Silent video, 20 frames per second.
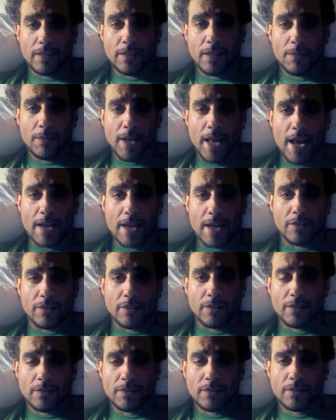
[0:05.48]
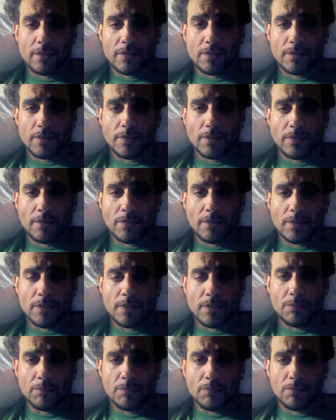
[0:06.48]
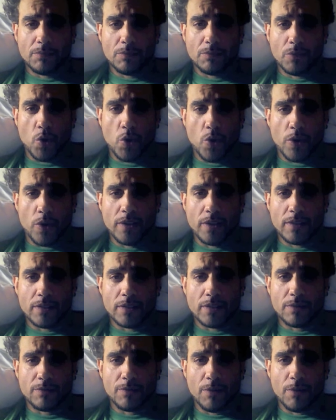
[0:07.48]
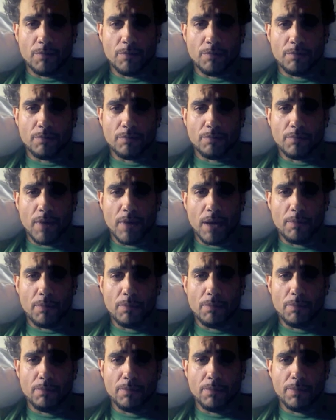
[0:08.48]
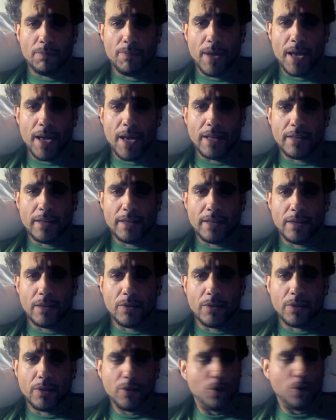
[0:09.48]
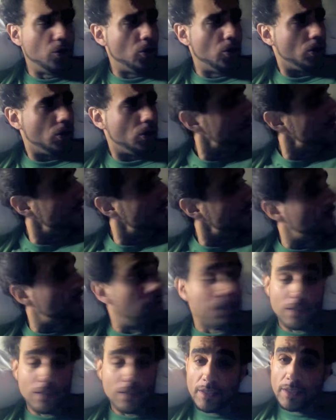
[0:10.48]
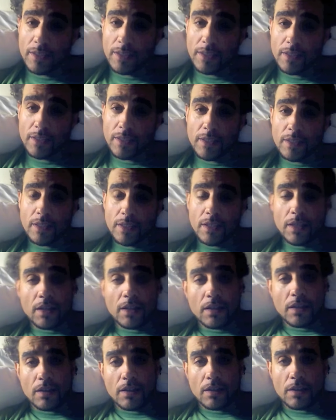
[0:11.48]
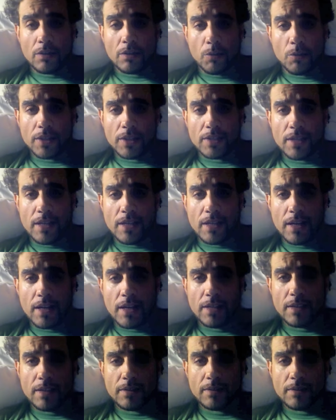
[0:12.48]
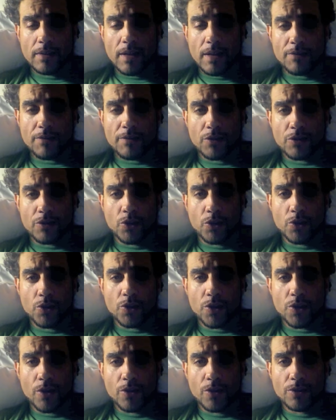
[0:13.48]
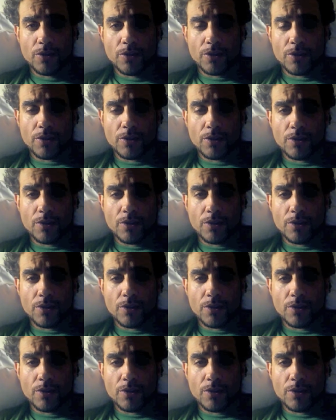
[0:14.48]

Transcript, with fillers: I'm an actor, and I'm recording this from my bed here in New York City uh, on a Wednesday night after two shows.